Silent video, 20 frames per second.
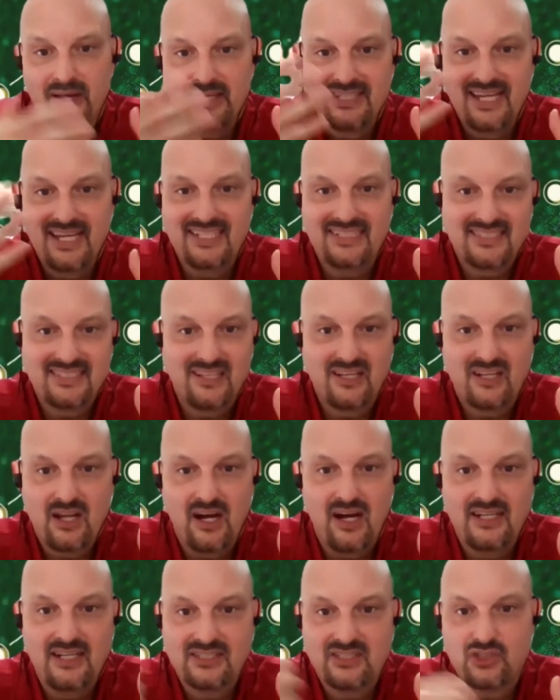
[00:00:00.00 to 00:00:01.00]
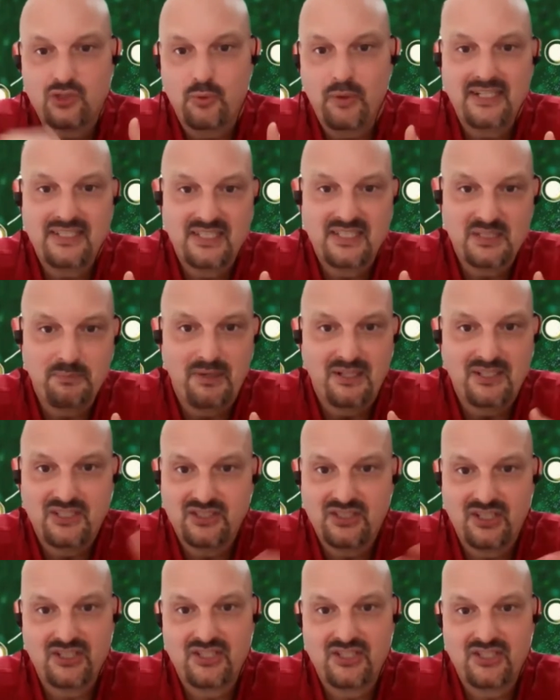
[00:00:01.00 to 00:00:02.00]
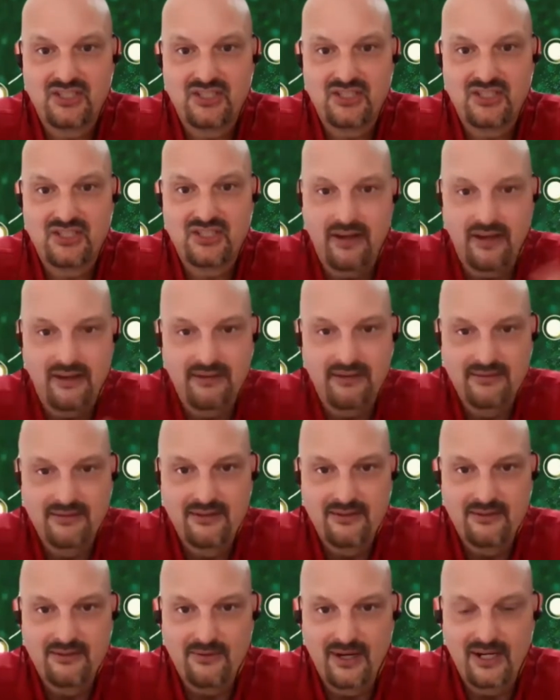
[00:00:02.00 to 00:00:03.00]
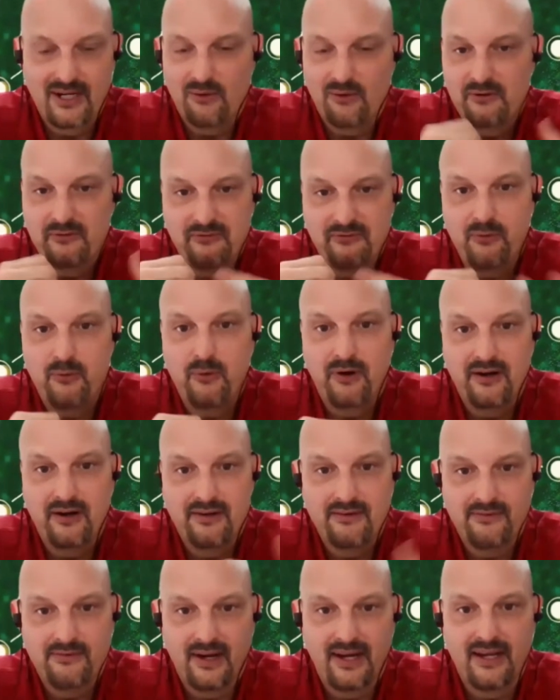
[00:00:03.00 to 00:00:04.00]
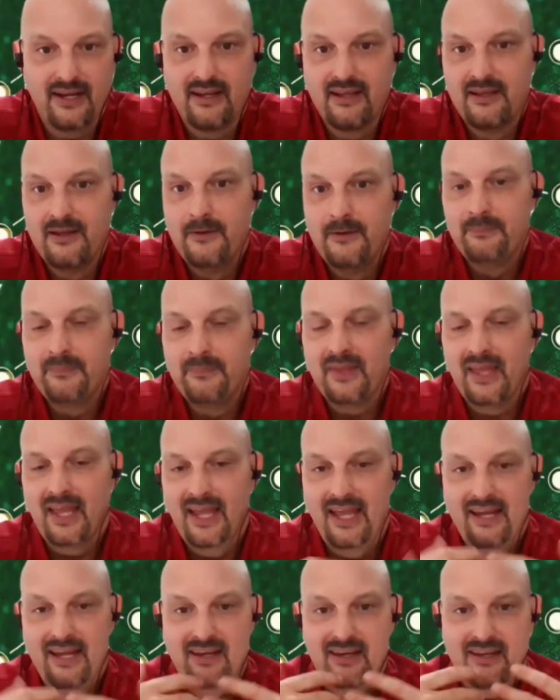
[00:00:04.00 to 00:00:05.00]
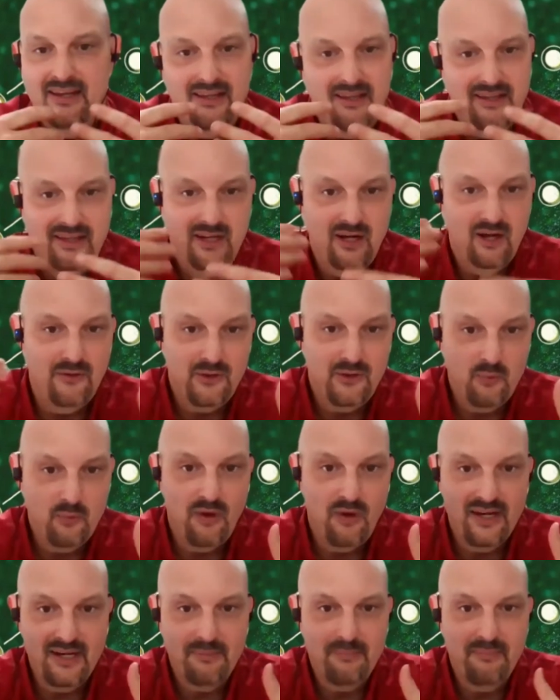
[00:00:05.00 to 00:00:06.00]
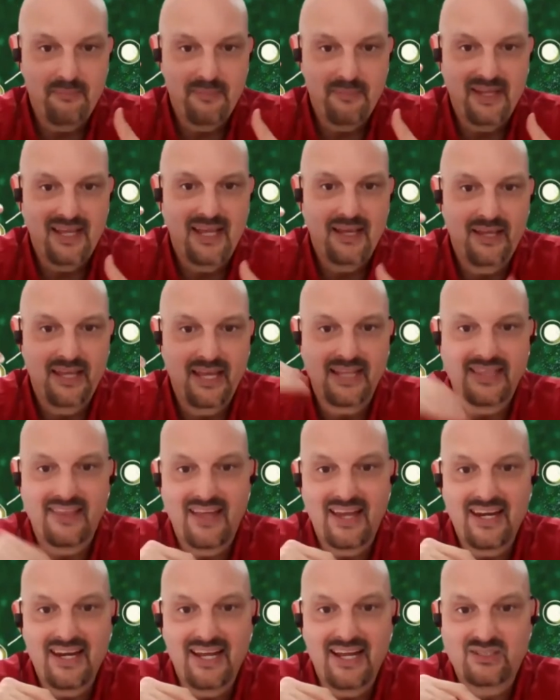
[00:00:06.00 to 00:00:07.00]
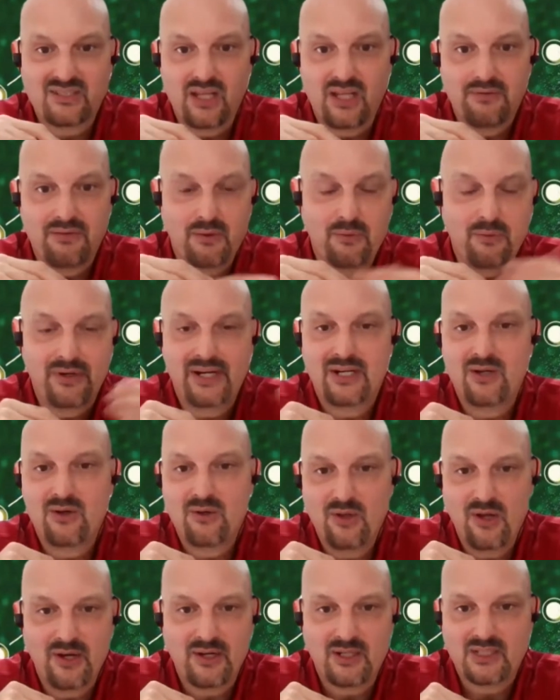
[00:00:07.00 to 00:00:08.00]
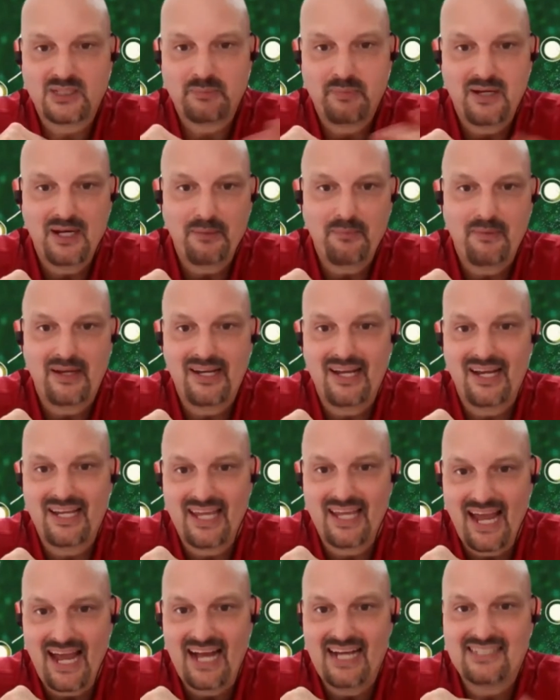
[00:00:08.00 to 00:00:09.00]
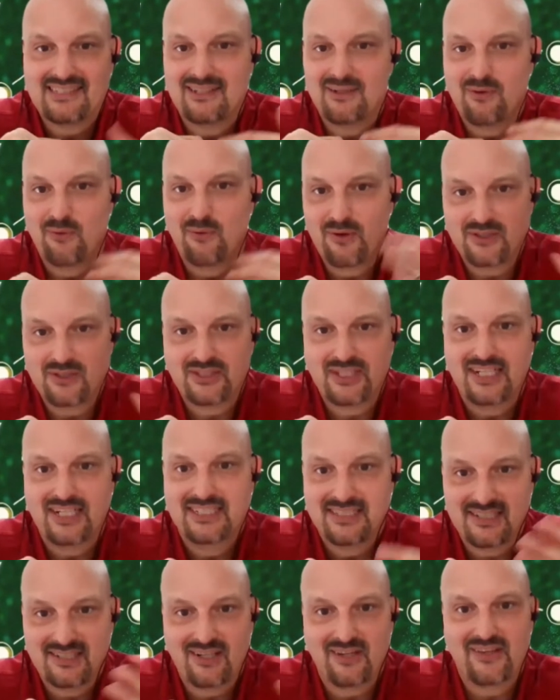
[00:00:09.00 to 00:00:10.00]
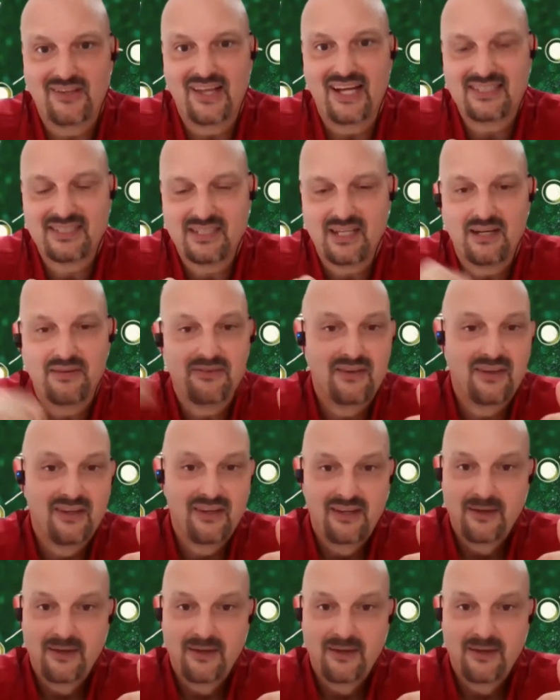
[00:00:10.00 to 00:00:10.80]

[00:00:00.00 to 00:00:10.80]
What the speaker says: A Tesla costs twice as much as a Toyota, right? Or a Ford, right? And, you want to get to that next level where you're no longer spending money on gas and oil changes and all that stuff.